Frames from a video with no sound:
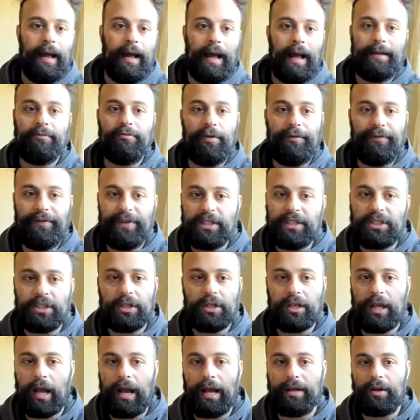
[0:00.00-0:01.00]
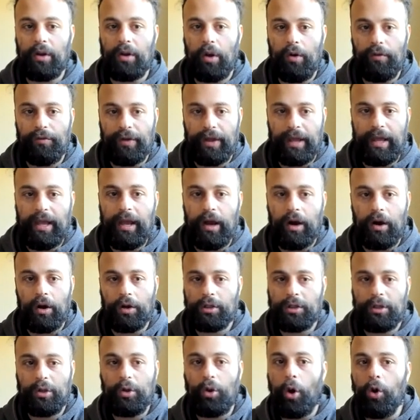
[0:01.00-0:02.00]
And the revision guide over here
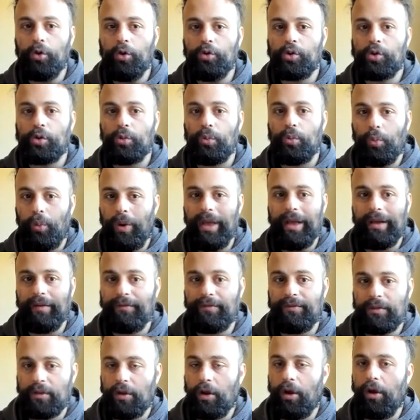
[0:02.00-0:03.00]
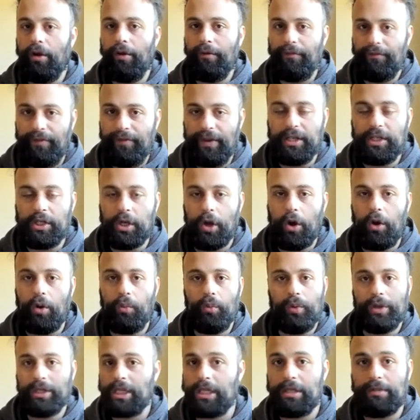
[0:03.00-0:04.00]
goes with the video,
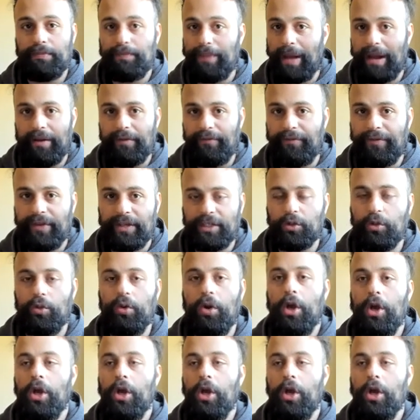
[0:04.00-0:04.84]
which is beneficial.